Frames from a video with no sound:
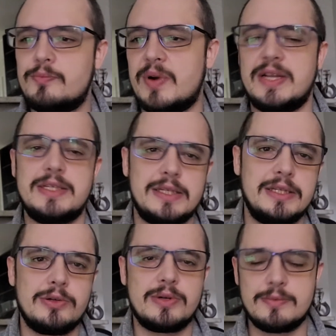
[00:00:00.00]
basically
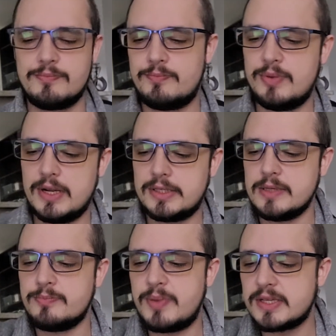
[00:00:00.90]
doing a
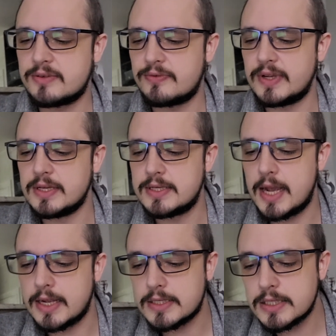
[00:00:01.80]
bloody BuzzFeed
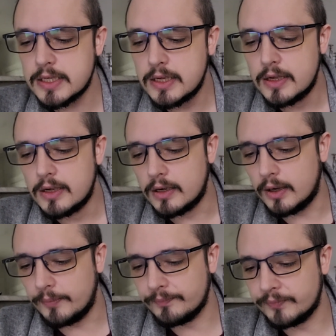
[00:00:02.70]
test,
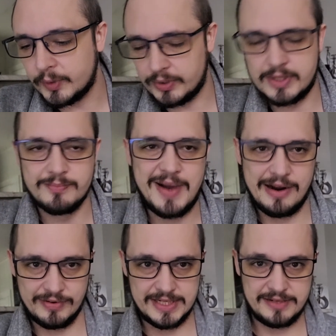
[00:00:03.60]
or the
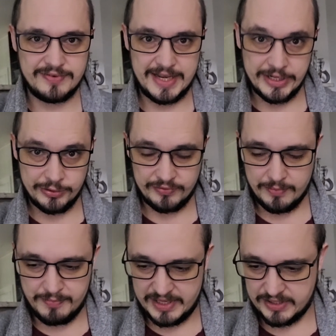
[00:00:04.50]
comparative nature of a
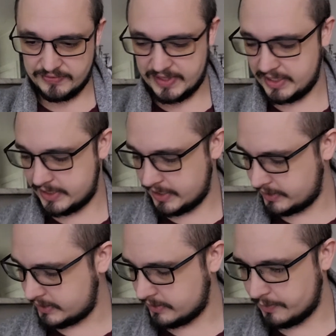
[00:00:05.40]
BuzzFeed
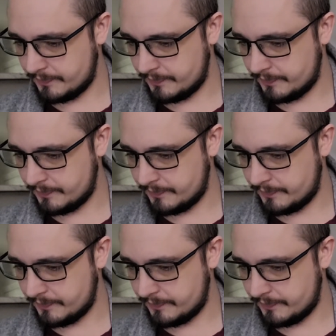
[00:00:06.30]
test.